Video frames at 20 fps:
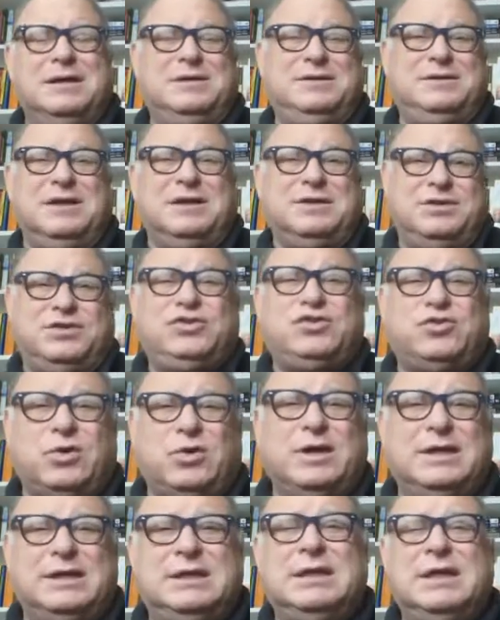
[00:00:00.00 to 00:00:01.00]
got
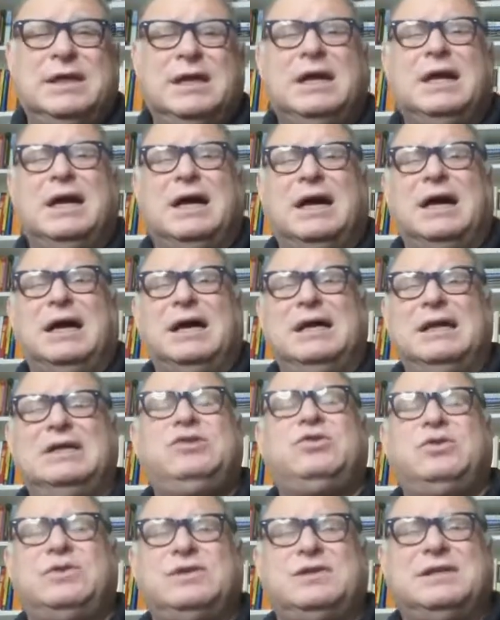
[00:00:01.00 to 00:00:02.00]
destroyed.
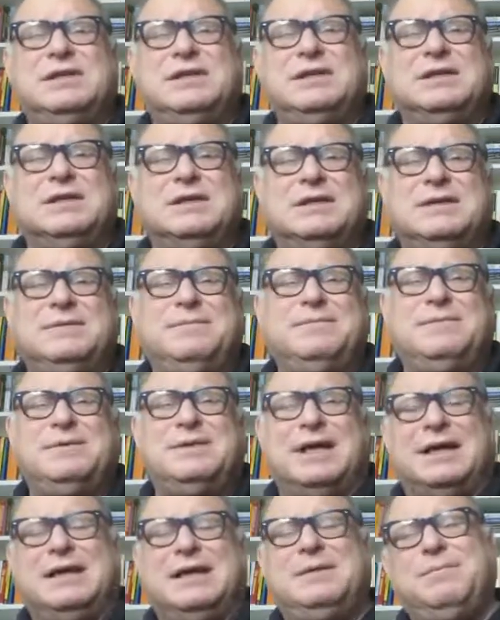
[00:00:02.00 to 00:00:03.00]
Interesting
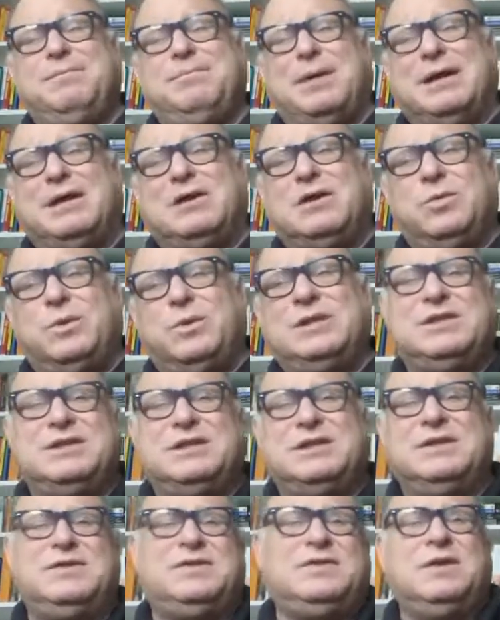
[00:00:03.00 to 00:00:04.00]
that by
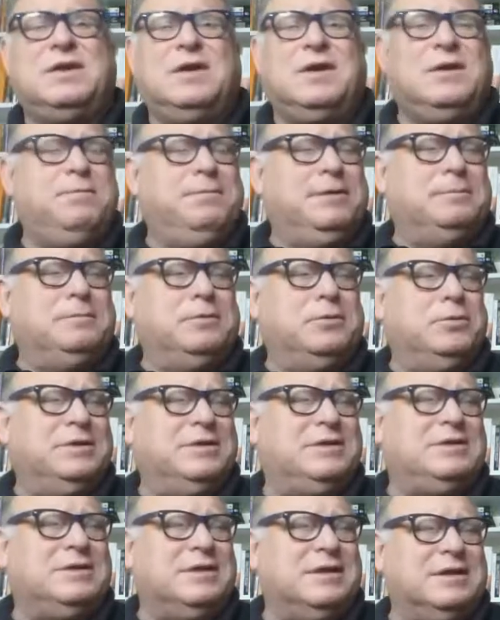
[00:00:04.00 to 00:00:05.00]
coincidence, people
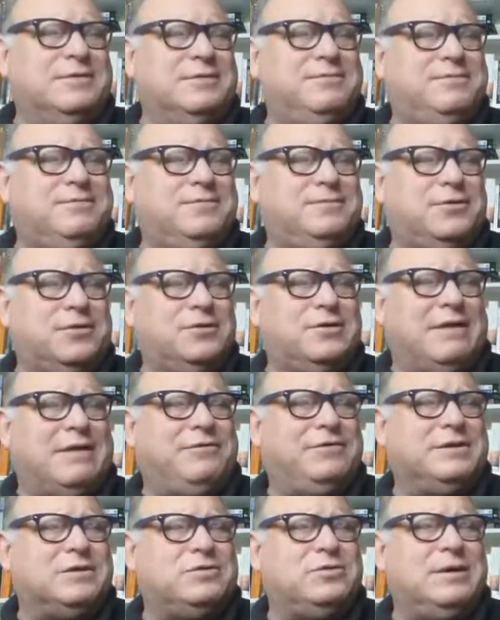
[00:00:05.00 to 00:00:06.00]
with
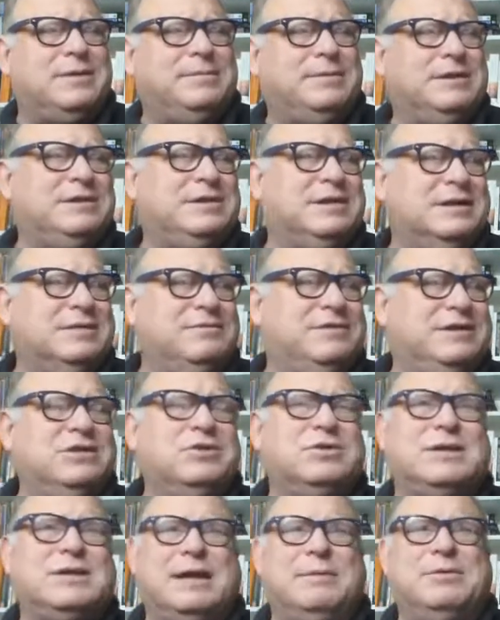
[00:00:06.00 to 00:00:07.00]
photographic equipment and
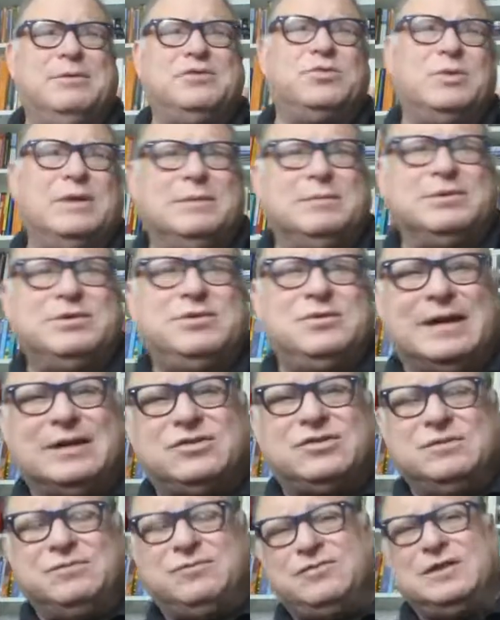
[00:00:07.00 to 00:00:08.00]
video cameras were able to
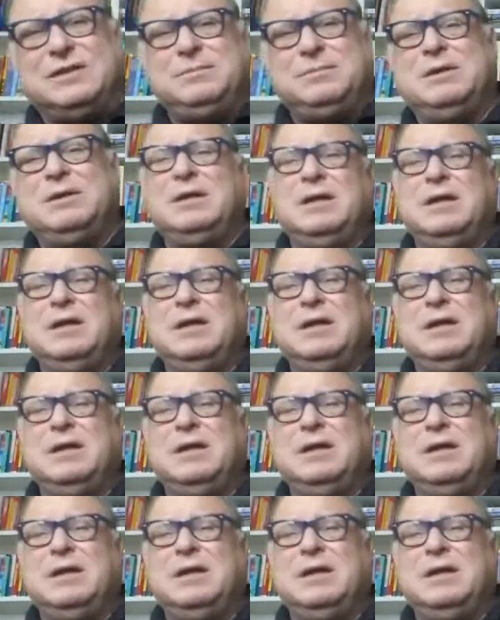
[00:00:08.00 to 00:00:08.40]
actually film